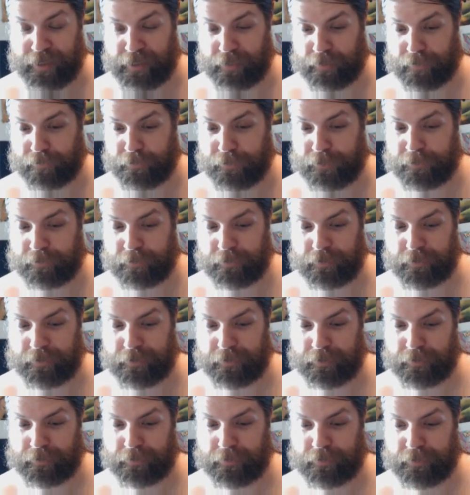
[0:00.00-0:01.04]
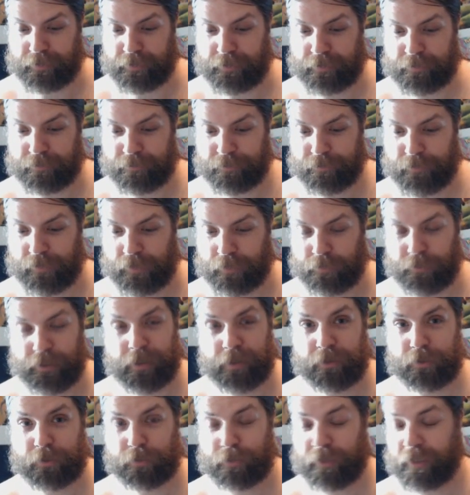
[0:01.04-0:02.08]
love it. And you know, we
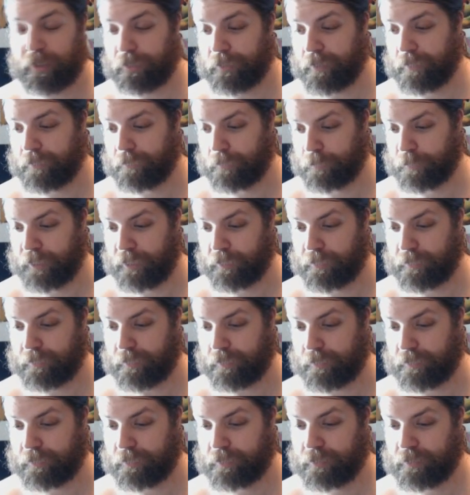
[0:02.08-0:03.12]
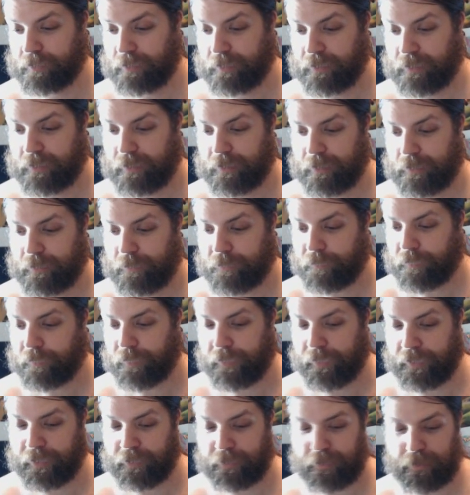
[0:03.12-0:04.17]
got 23 of them here because
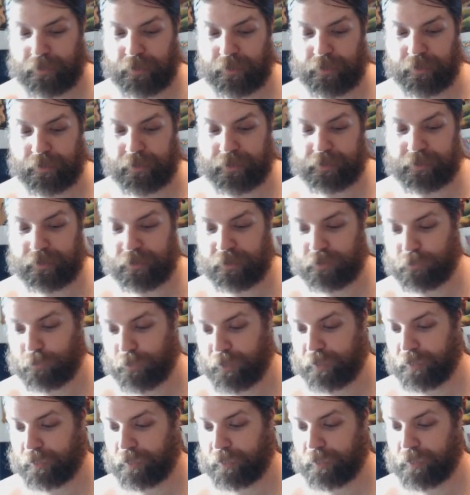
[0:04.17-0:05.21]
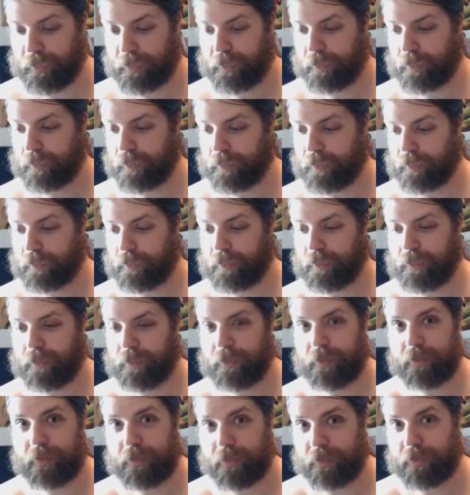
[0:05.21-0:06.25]
this is where
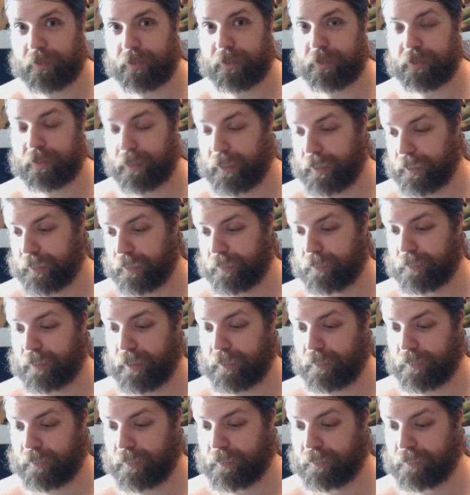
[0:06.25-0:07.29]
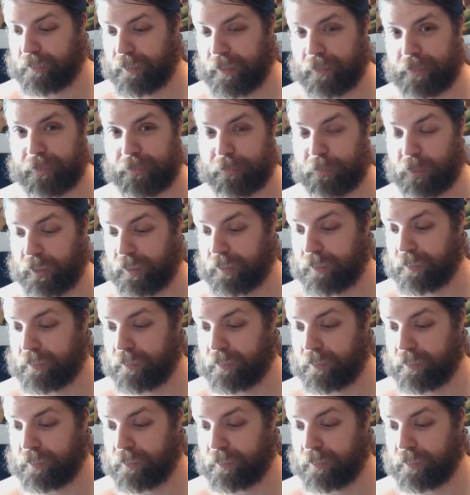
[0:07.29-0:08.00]
this deck is taking place.